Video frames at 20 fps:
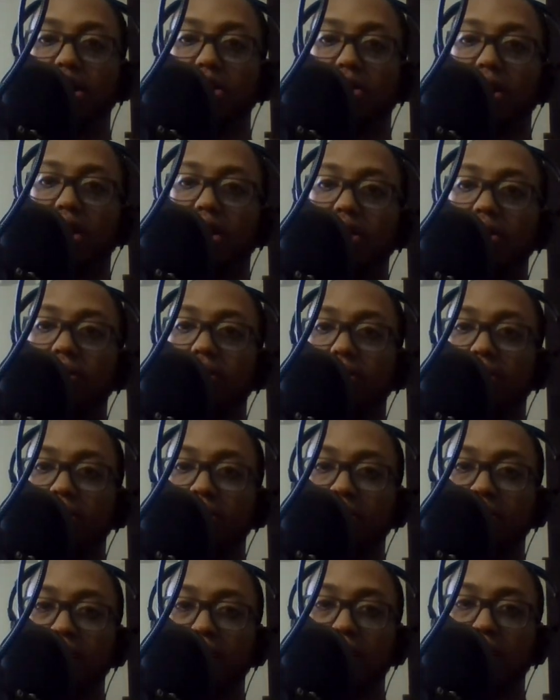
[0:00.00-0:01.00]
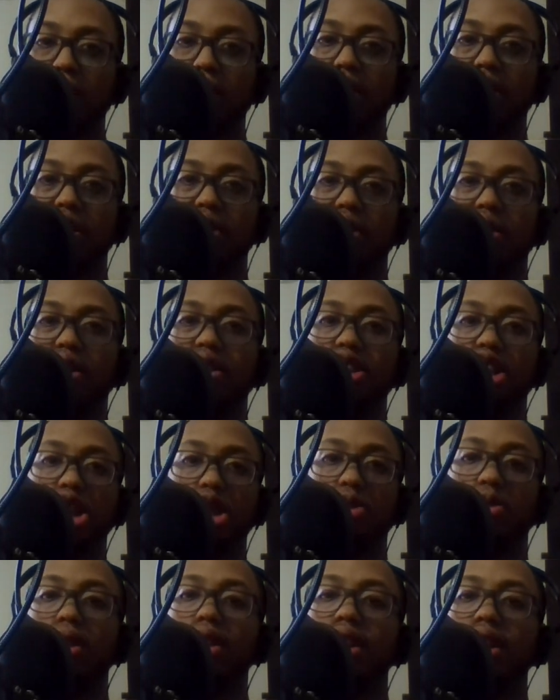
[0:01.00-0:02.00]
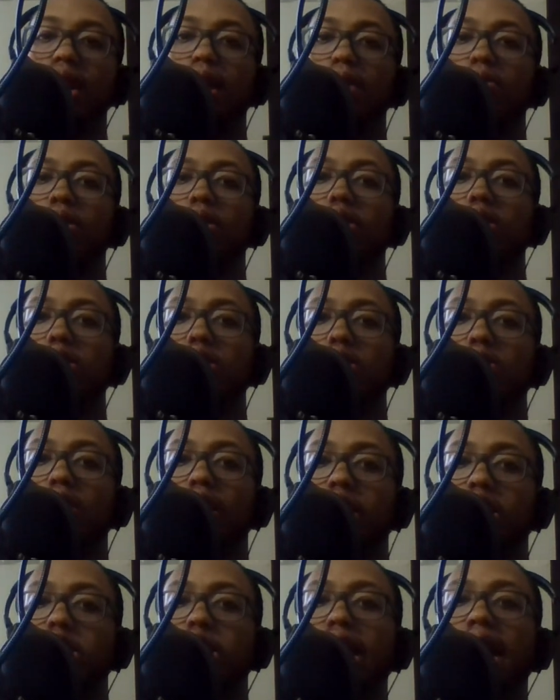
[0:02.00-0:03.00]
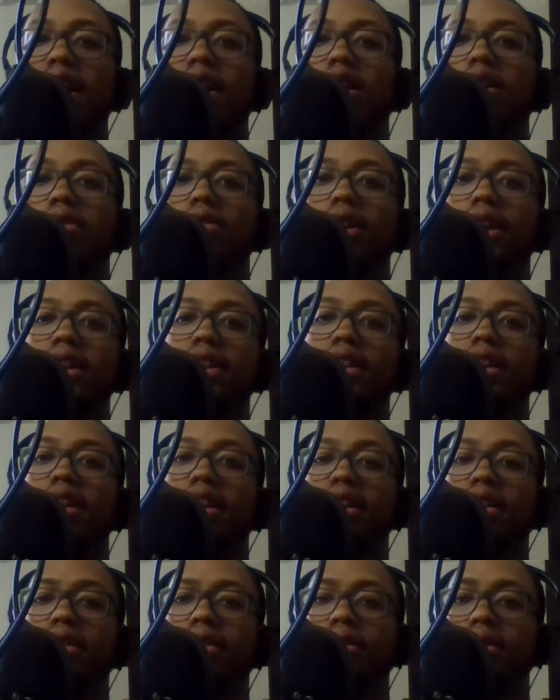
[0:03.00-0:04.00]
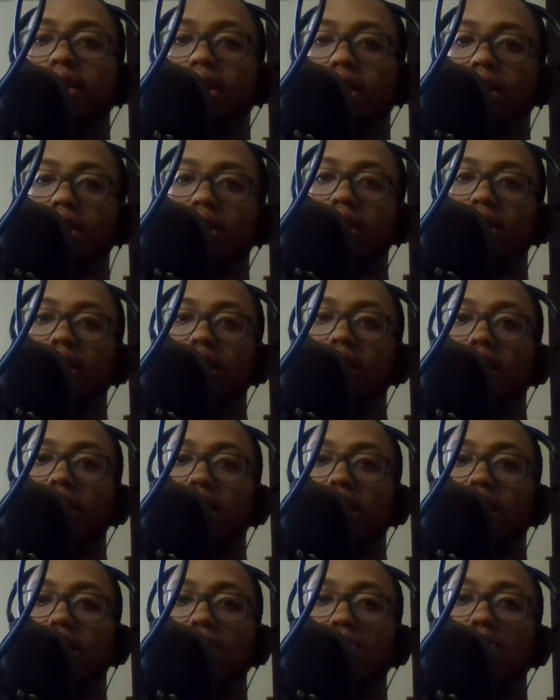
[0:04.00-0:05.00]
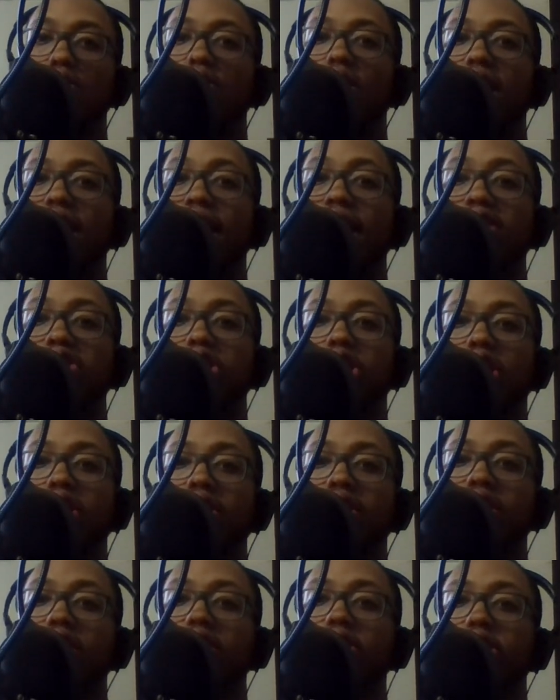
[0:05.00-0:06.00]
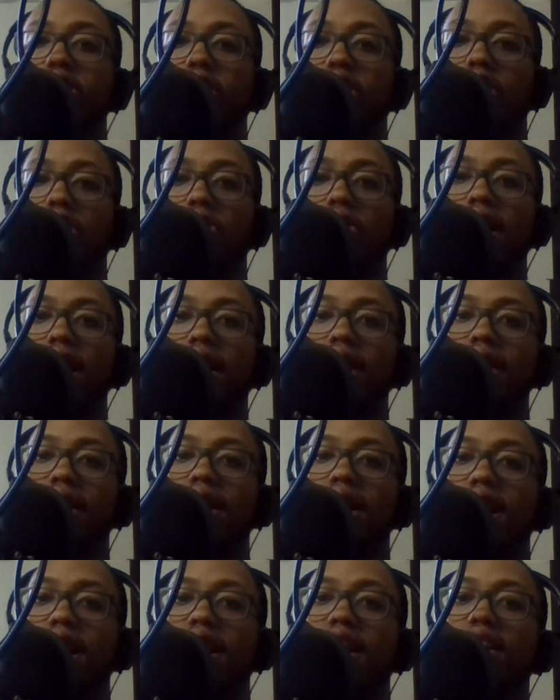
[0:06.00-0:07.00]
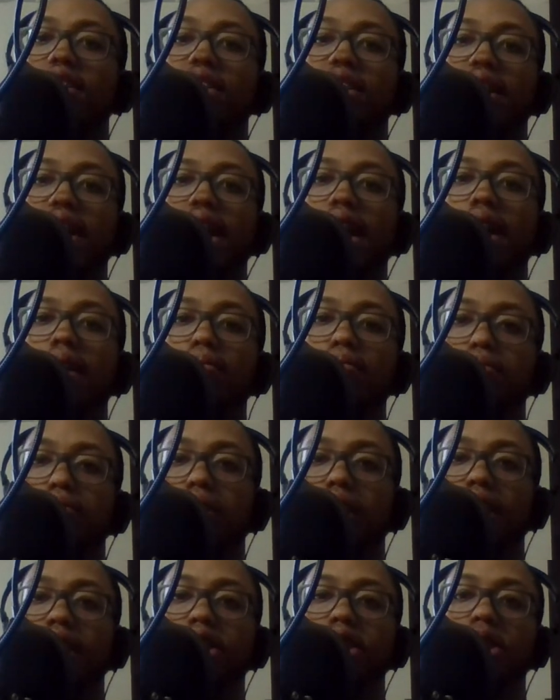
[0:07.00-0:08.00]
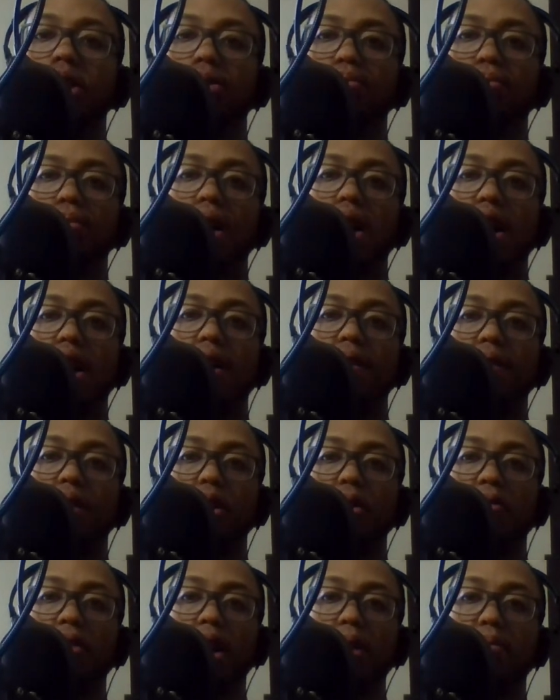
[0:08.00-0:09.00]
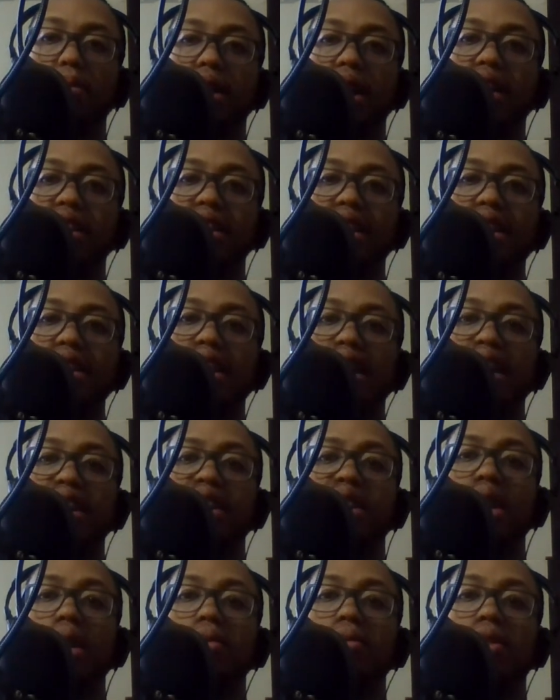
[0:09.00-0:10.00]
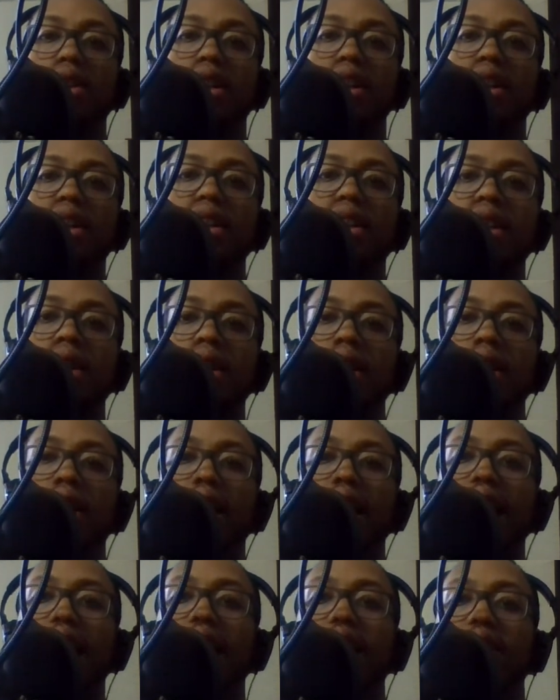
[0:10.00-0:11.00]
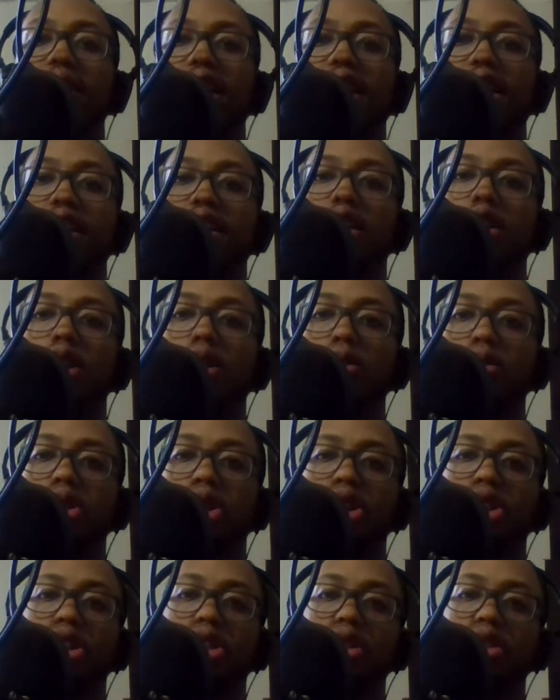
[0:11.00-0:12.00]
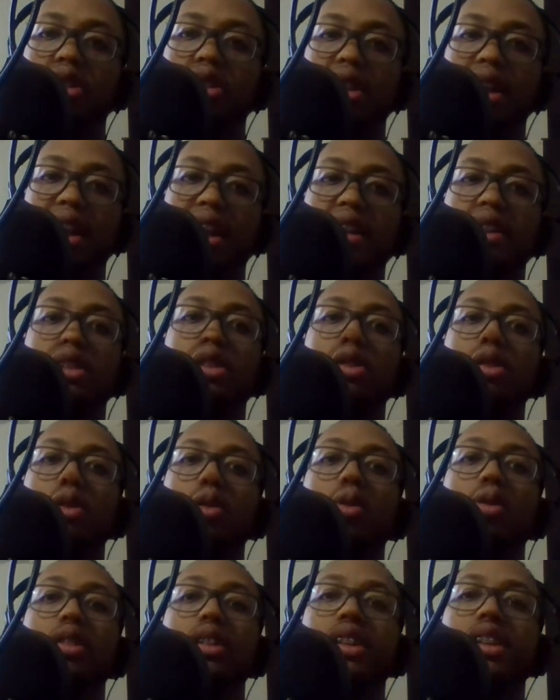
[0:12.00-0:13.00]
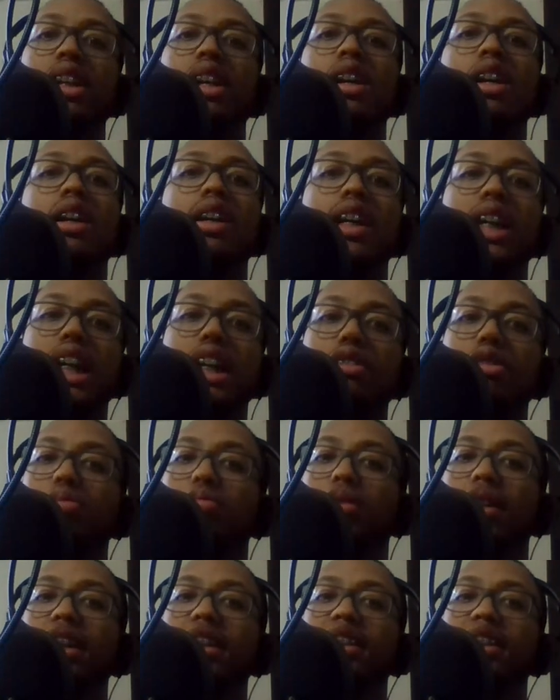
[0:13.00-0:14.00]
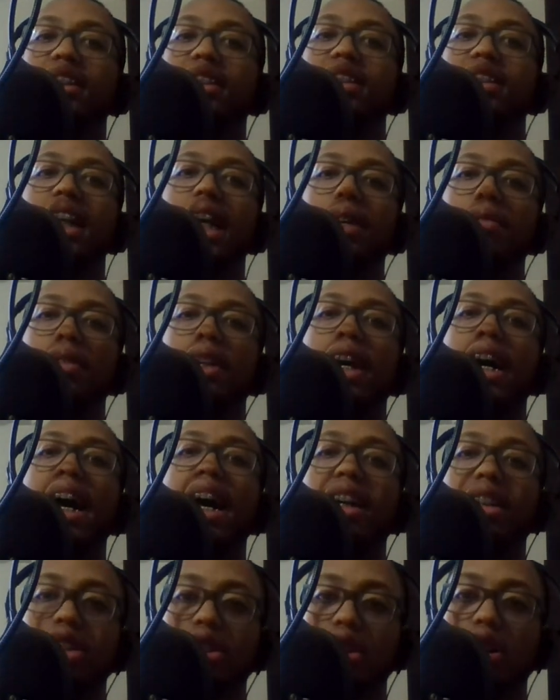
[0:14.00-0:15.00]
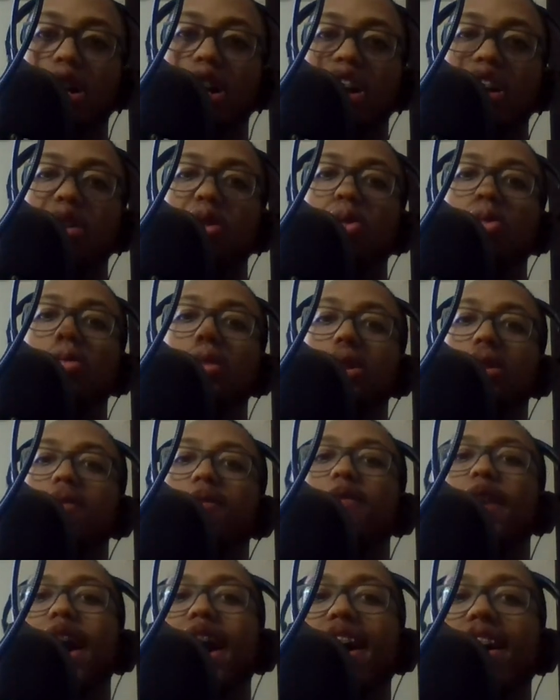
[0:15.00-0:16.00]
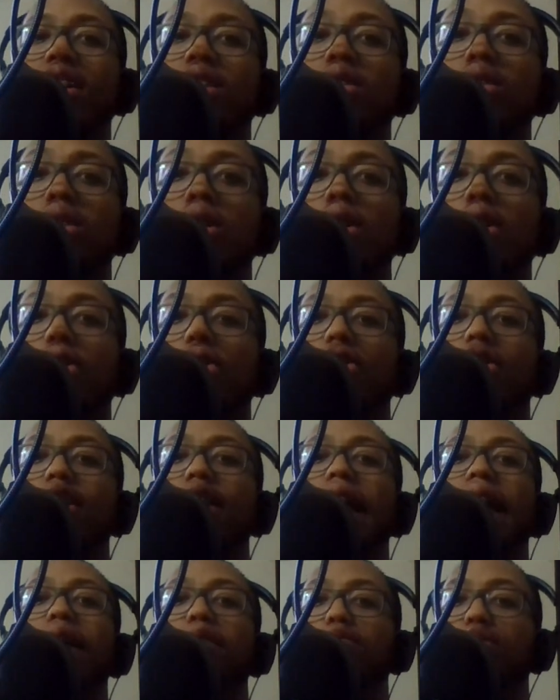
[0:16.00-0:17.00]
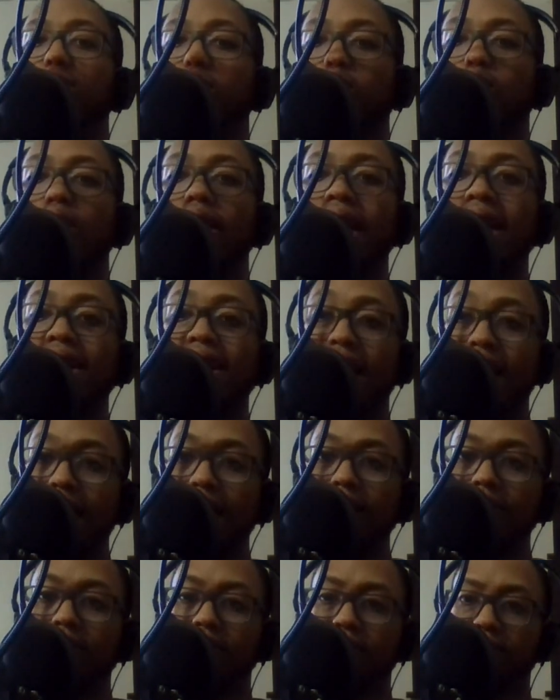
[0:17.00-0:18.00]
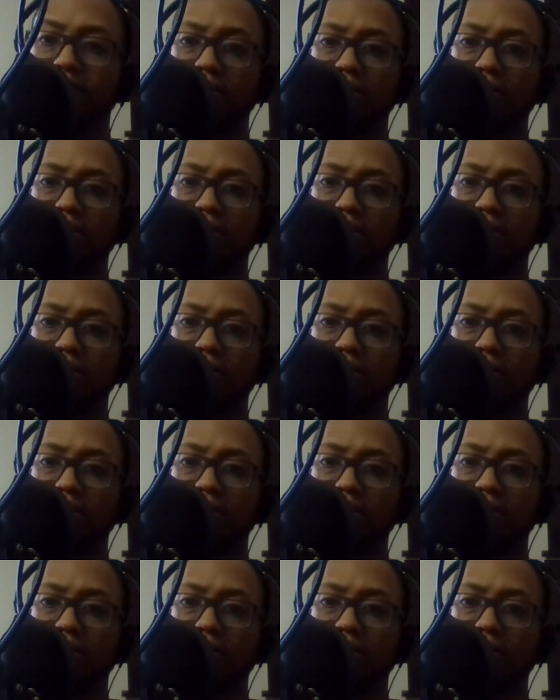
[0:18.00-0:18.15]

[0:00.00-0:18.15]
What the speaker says: well. So, just want to give them a little quick shout out right there. More NHL news. So the Kraken hired Dan Blishmoff, hopefully I pronounced that last name right, as head coach Tuesday. So of course he replaces David Hackstall, who was fired on April 29th.